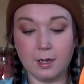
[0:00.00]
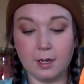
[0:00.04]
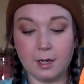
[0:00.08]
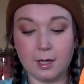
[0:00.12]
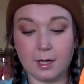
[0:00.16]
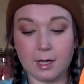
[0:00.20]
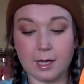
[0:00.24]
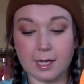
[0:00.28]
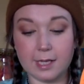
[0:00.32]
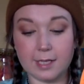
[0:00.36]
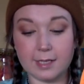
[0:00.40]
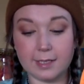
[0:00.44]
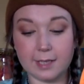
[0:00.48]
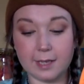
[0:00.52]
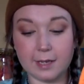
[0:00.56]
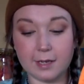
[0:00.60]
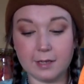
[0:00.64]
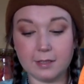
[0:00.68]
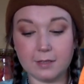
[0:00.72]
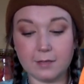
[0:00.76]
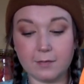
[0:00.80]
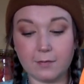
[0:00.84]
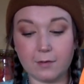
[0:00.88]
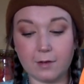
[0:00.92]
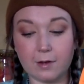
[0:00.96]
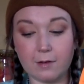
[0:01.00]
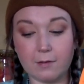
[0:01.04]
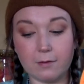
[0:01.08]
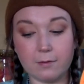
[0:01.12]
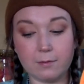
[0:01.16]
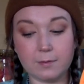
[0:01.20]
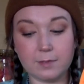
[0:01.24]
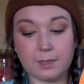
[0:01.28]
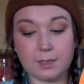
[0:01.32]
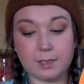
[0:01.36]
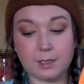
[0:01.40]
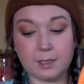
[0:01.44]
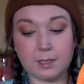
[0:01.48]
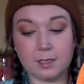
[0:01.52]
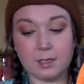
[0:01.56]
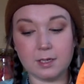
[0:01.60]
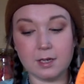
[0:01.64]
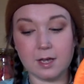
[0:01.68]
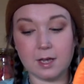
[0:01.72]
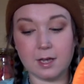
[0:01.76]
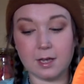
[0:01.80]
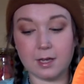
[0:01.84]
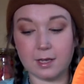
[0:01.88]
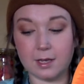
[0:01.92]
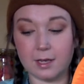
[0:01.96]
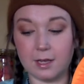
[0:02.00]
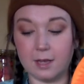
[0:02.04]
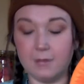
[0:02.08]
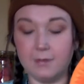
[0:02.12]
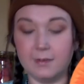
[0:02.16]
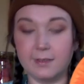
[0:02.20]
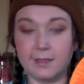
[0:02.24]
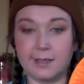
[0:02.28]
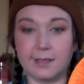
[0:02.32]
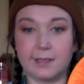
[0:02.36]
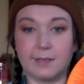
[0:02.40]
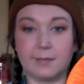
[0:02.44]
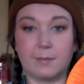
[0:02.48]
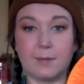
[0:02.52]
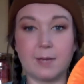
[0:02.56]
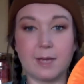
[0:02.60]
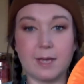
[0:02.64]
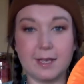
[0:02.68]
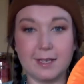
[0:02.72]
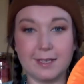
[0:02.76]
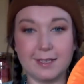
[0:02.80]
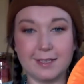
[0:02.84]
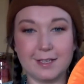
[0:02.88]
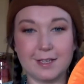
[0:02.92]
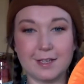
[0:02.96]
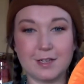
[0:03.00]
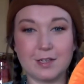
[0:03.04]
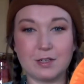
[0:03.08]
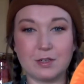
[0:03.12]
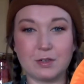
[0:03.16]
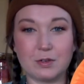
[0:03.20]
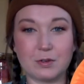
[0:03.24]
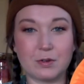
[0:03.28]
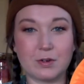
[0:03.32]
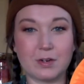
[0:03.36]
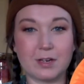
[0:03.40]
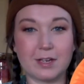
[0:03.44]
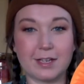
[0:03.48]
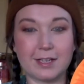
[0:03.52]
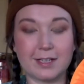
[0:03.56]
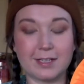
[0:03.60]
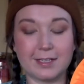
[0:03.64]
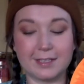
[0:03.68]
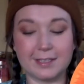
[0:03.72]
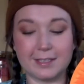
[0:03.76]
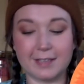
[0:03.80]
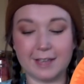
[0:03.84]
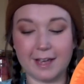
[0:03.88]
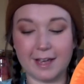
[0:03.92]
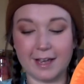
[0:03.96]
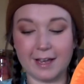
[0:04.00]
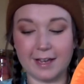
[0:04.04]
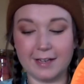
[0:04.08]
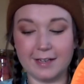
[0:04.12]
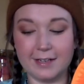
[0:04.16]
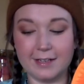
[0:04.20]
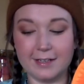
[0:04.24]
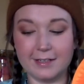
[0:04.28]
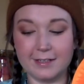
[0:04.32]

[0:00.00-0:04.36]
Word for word: He set us free from sin and gives us peace and joy inside.